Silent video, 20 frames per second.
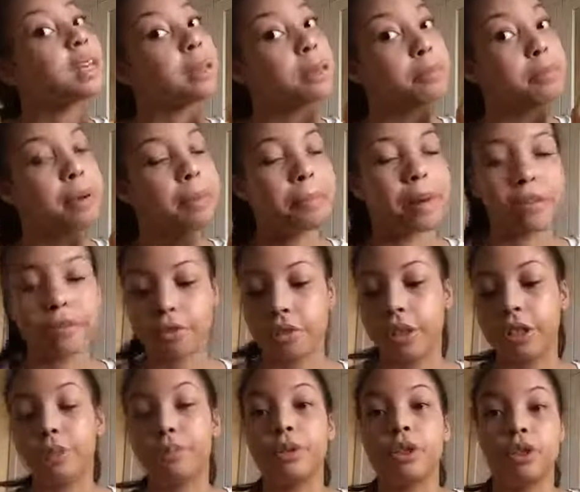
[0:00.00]
Keep my mouth
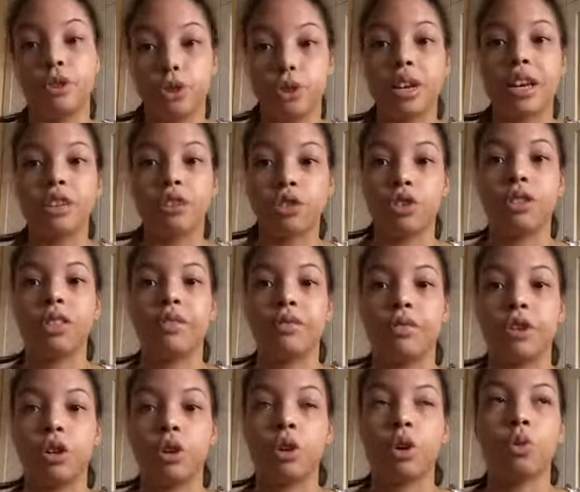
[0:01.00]
closed. But you guys should
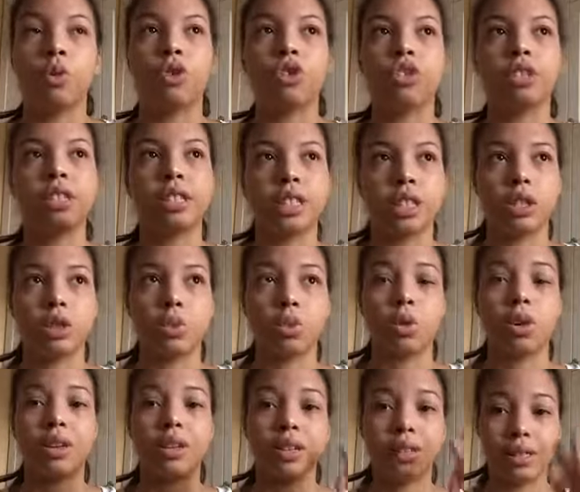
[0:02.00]
definitely go watch season
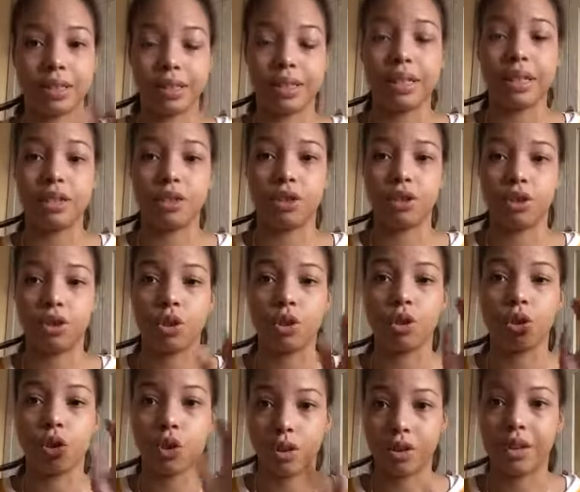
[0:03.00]
one and season
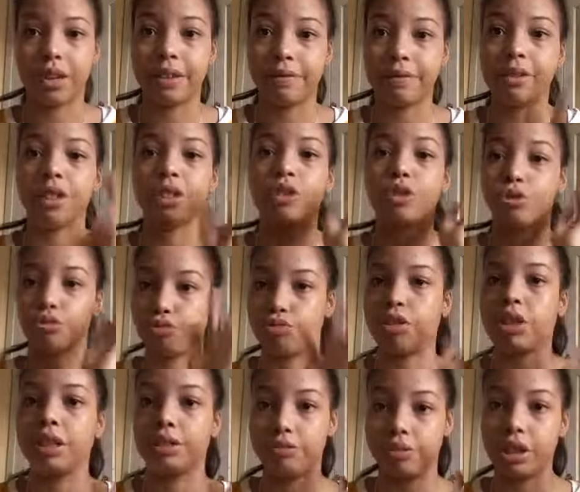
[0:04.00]
two on Netflix. It's
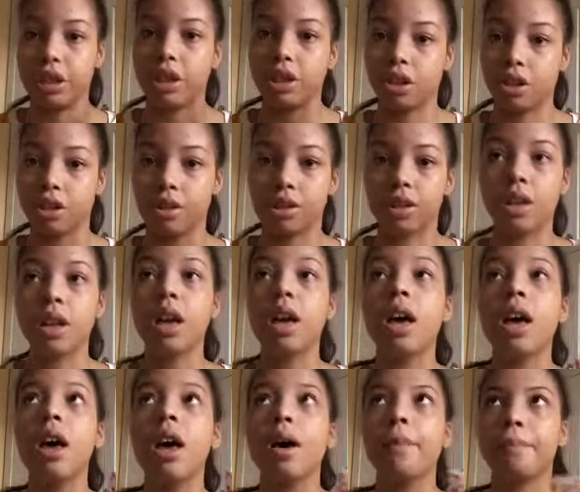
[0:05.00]
really, really good.
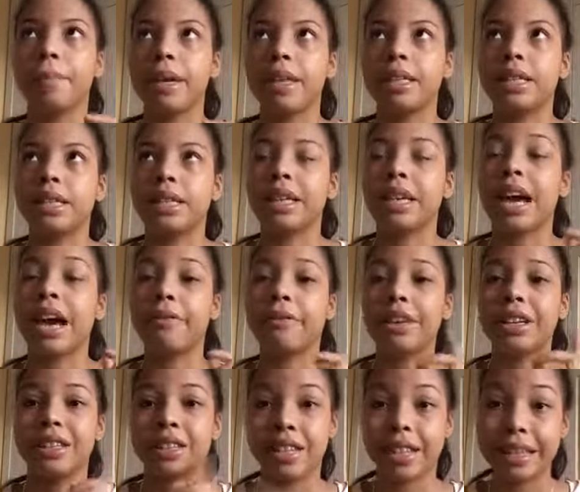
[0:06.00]
Basically, I
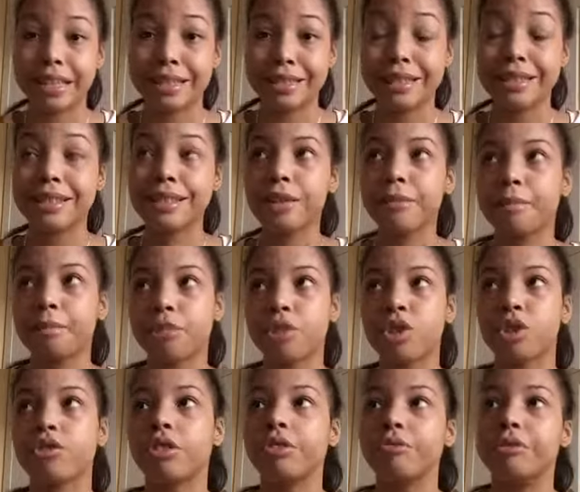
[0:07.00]
think this
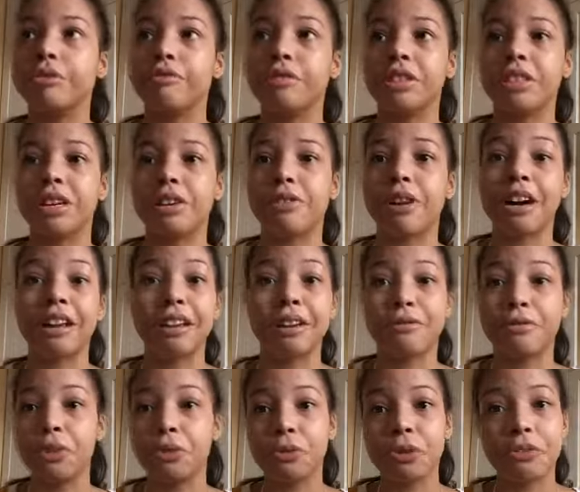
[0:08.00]
sorry Riverdale I
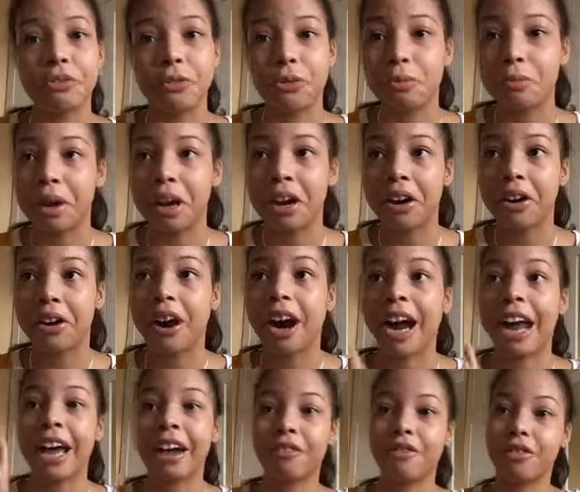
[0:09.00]
love you with all my heart
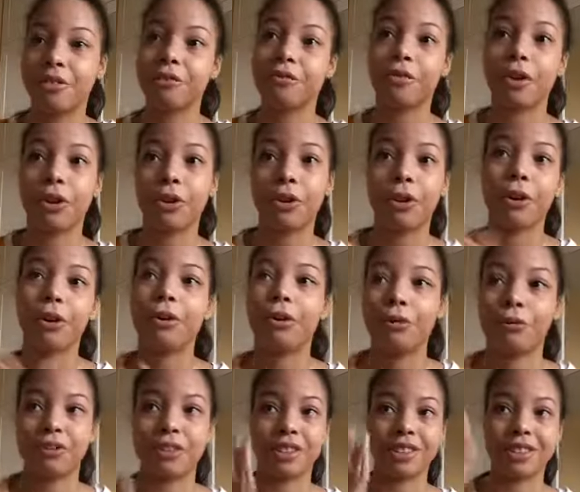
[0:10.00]
I have the photo
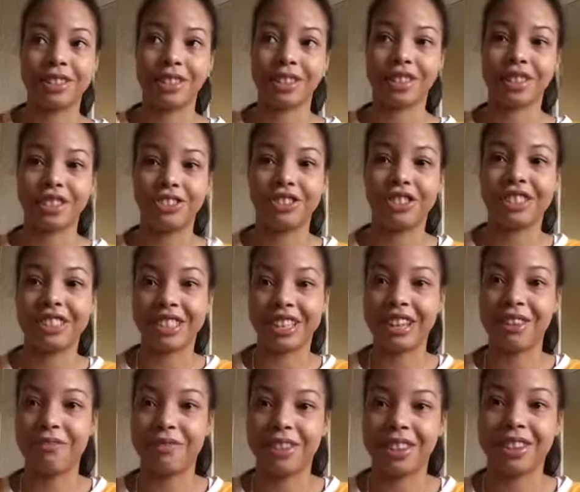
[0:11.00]
of the signatures
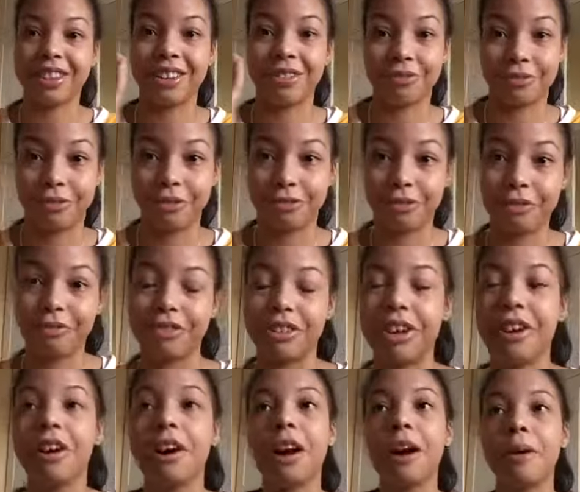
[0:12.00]
and everything for
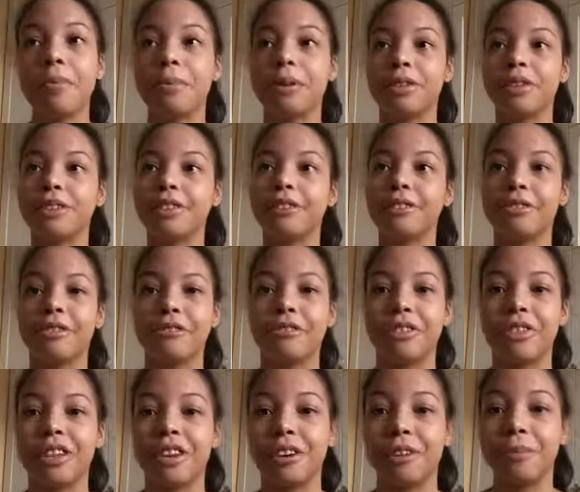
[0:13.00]
Riverdale but sorry
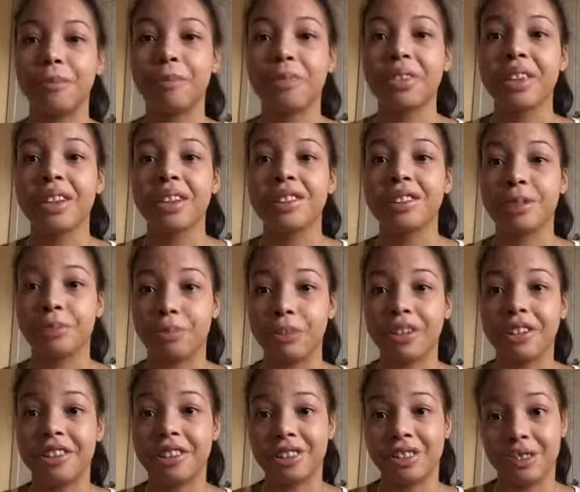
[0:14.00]
Riverdale
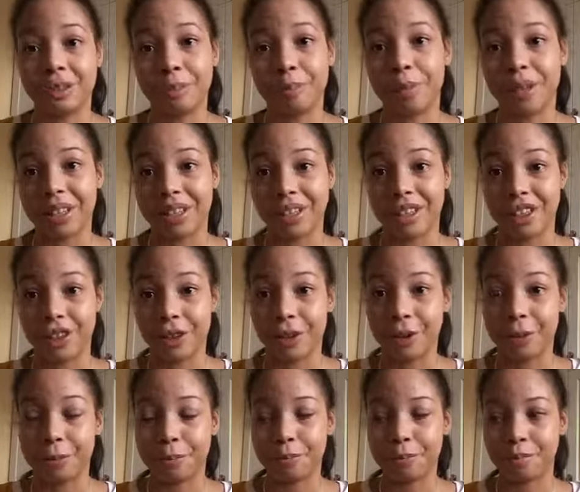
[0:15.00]
Sabrina's doing better than
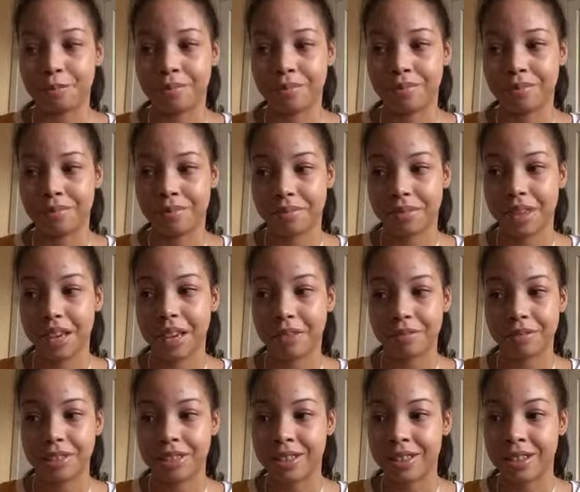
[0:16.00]
you I
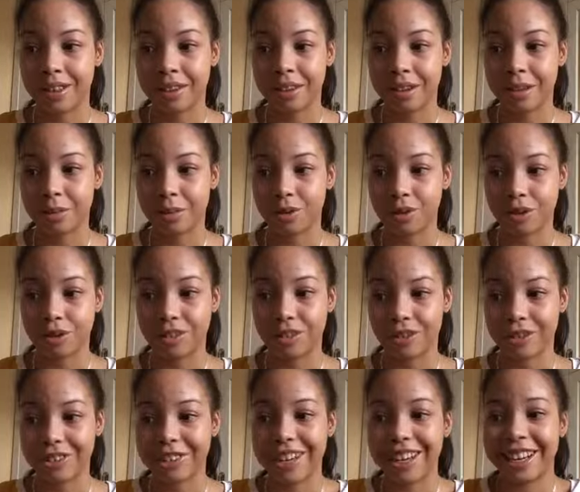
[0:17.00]
have to say it I'm so
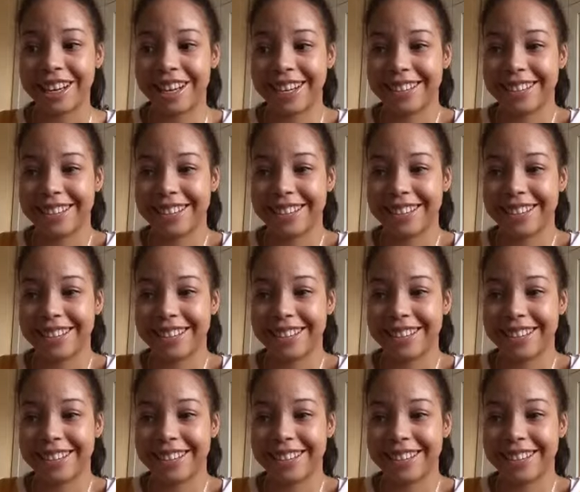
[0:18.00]
sorry